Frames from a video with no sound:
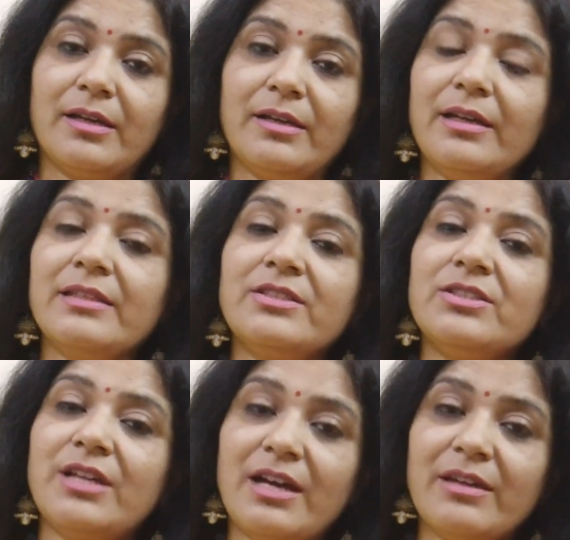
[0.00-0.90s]
Now it's
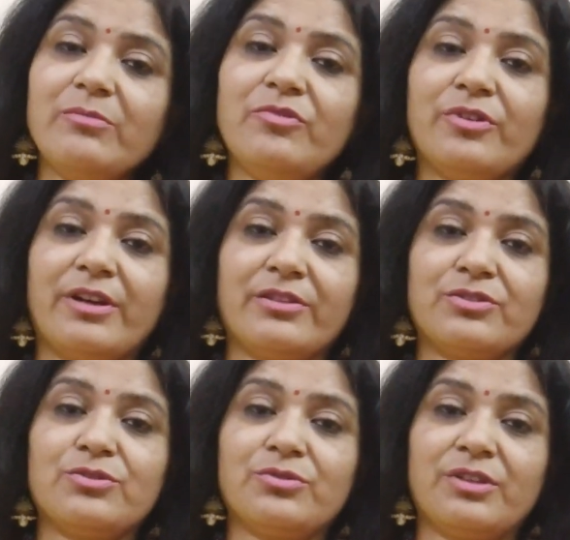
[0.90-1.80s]
time for us
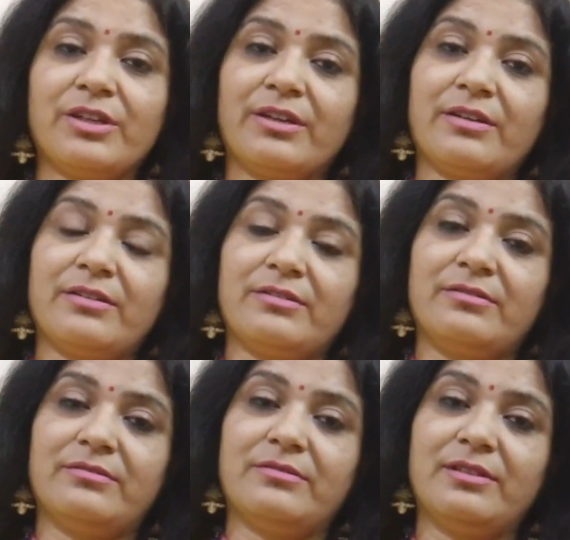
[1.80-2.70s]
to think,
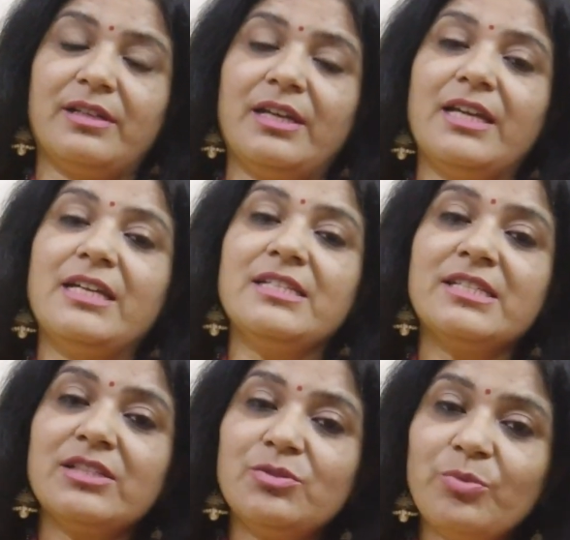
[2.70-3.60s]

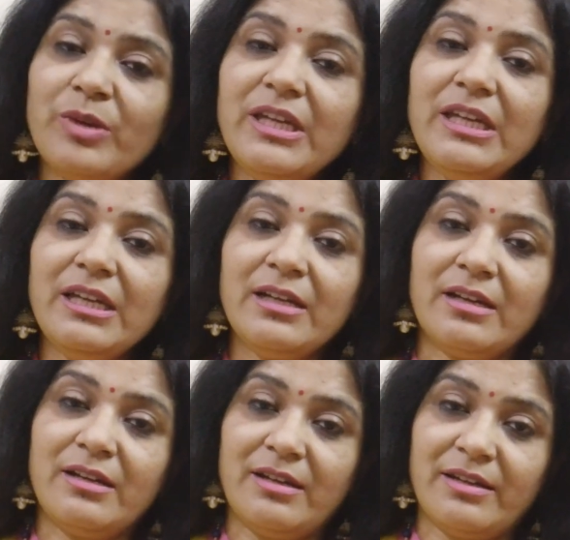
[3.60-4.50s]
did we in
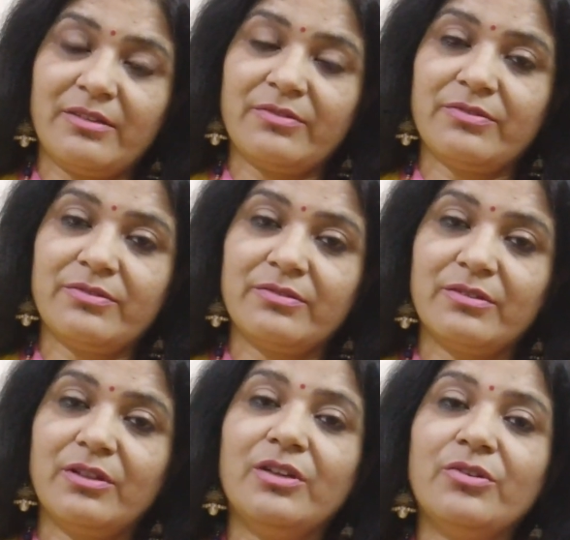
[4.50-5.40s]
our life
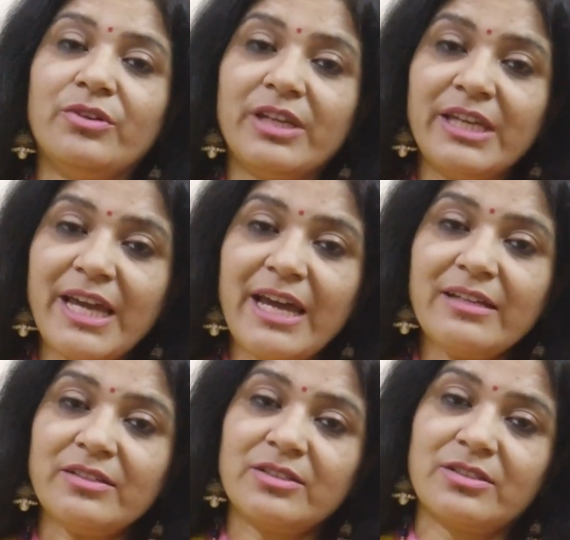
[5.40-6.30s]

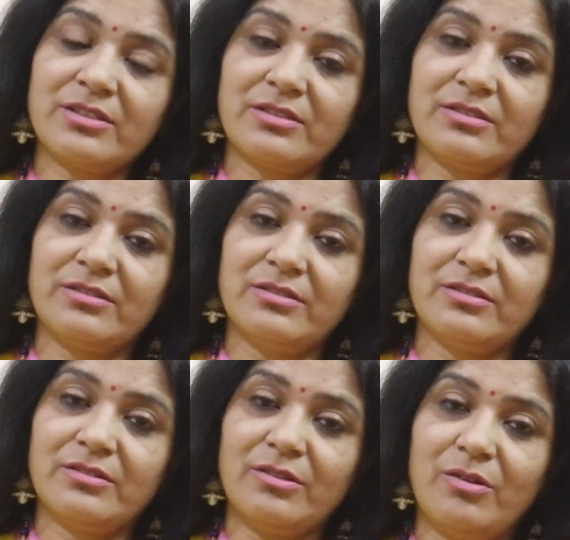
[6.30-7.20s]
react
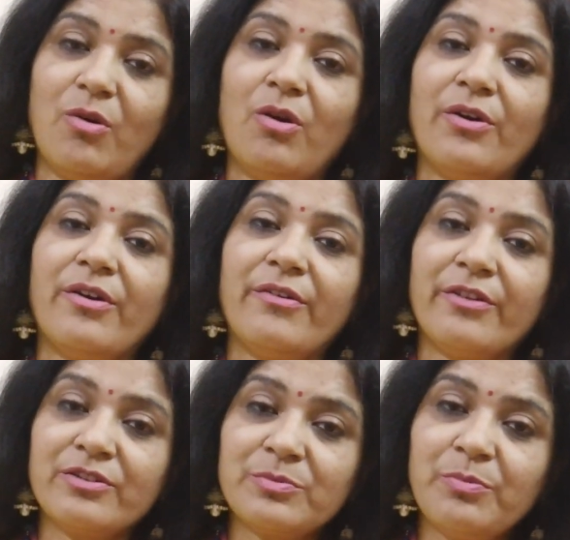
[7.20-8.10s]
or
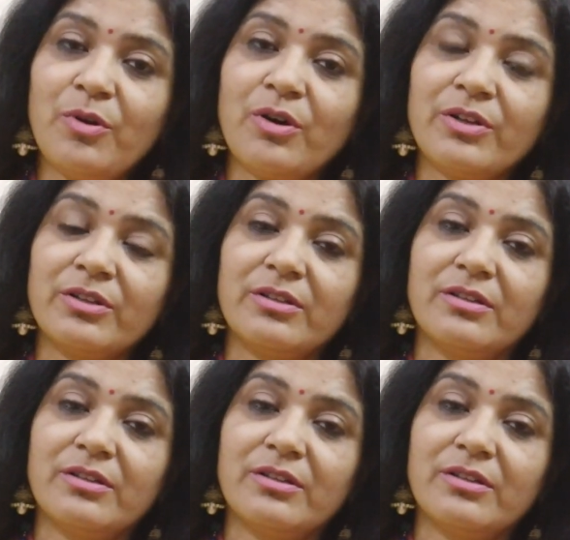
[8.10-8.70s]
respond